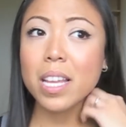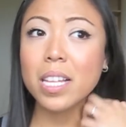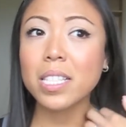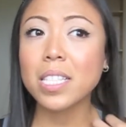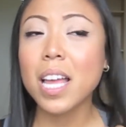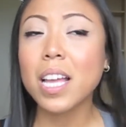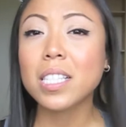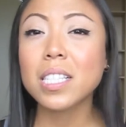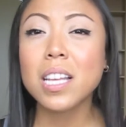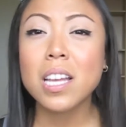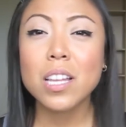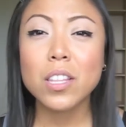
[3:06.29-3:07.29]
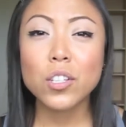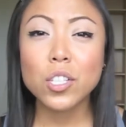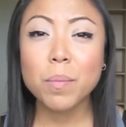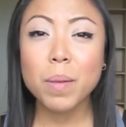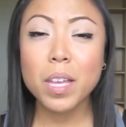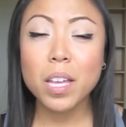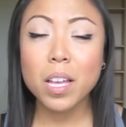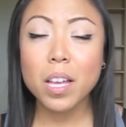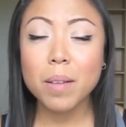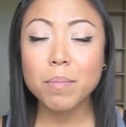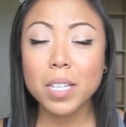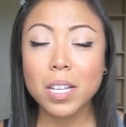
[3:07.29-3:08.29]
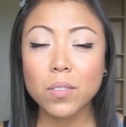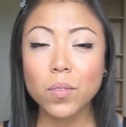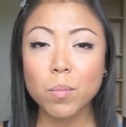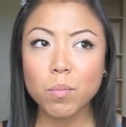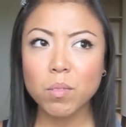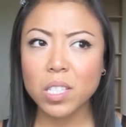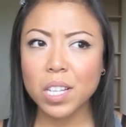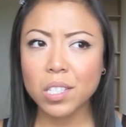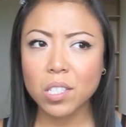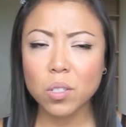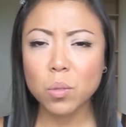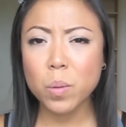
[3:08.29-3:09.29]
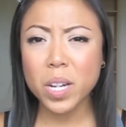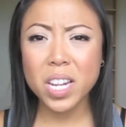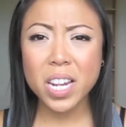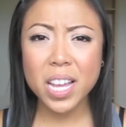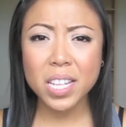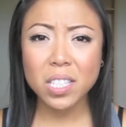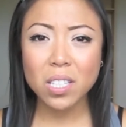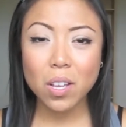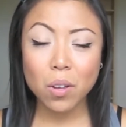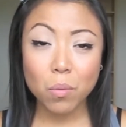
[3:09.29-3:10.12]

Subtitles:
it says their shipping takes from 6 to 20 days,